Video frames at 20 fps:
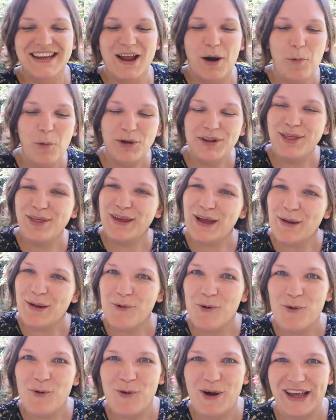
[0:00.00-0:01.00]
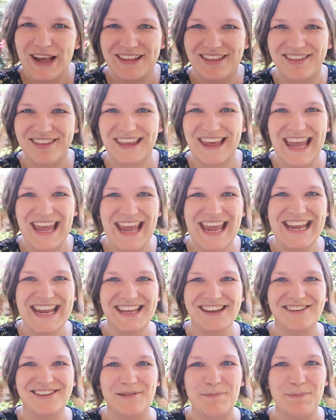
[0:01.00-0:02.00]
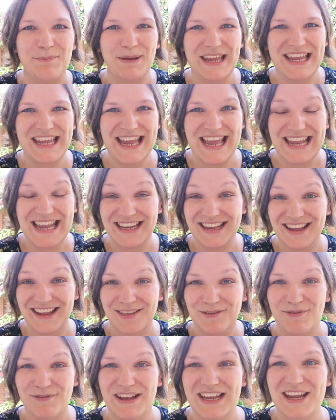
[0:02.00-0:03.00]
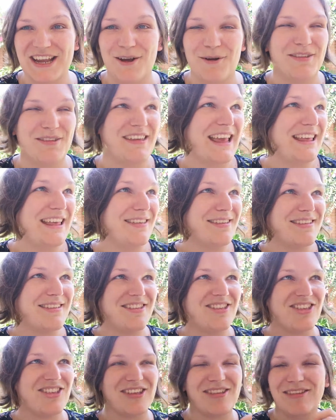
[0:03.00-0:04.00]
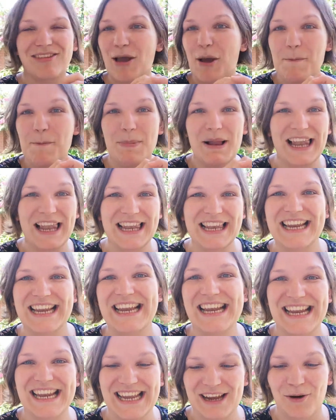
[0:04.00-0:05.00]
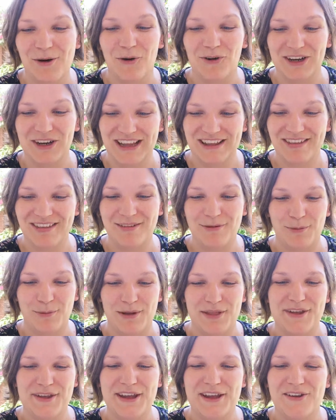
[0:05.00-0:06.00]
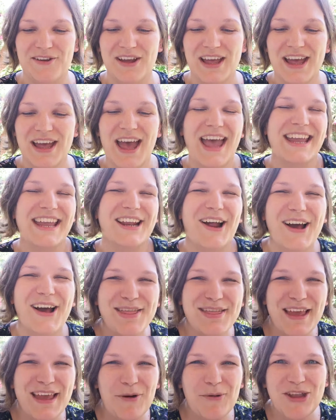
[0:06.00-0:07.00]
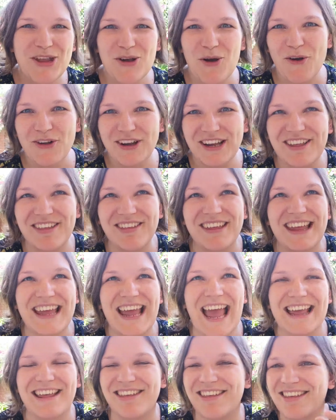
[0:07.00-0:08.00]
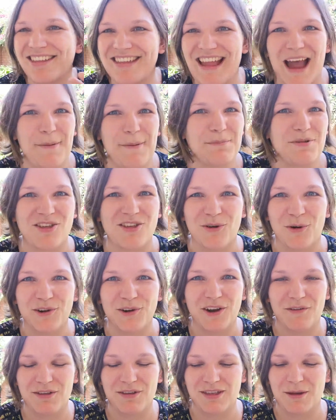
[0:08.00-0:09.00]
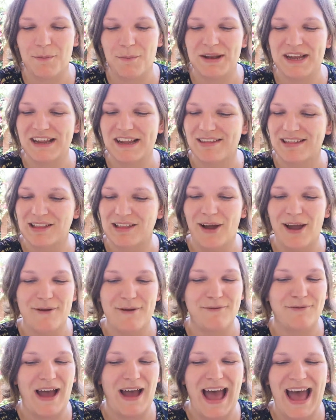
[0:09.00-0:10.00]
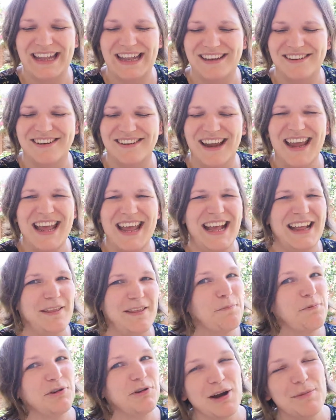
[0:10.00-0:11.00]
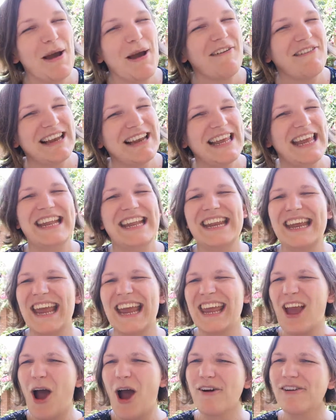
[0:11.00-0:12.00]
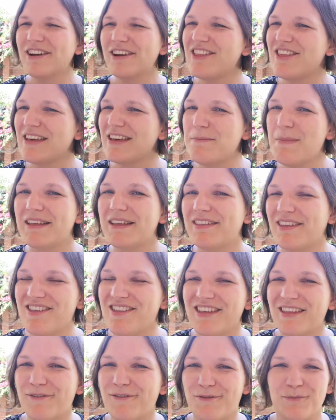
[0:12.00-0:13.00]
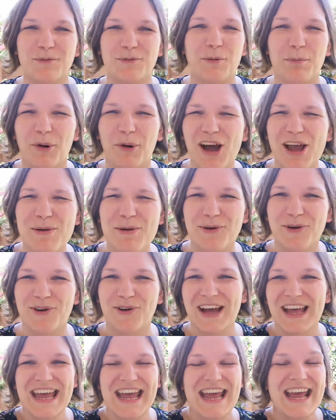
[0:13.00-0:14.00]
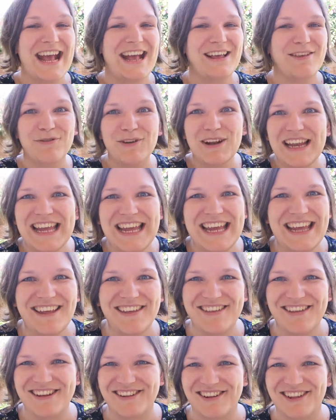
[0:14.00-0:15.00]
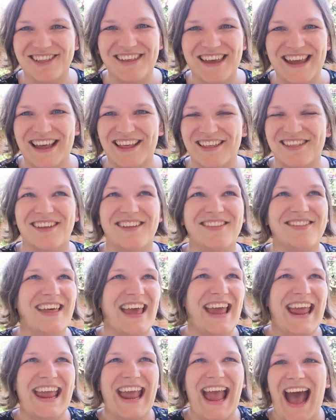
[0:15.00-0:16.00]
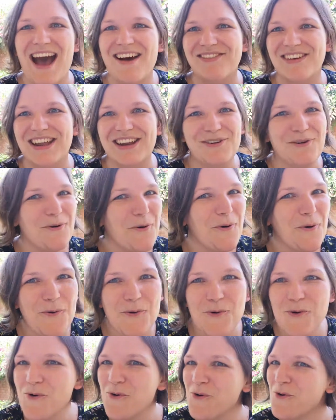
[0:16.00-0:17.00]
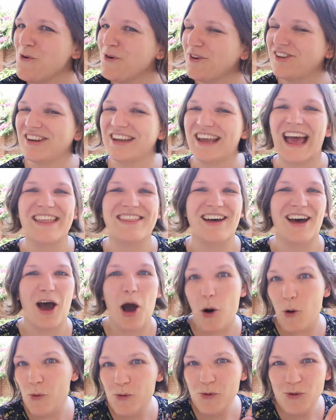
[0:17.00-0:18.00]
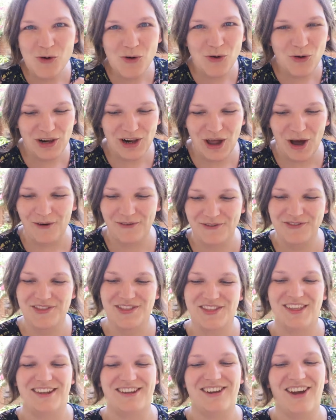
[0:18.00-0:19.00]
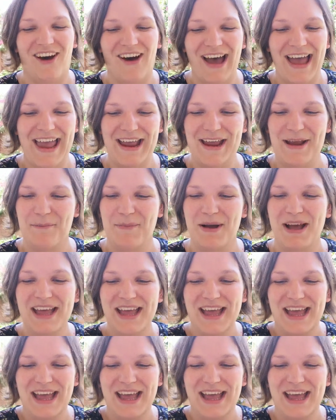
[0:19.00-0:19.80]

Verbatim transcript: Now, one thing I'm always keen to be in these videos is just completely honest with you. You know, I think when you only see a snapshot of somebody's life and it's primarily in encouraging messages from the Bible, it's really easy to think that they have it all together, all of the time.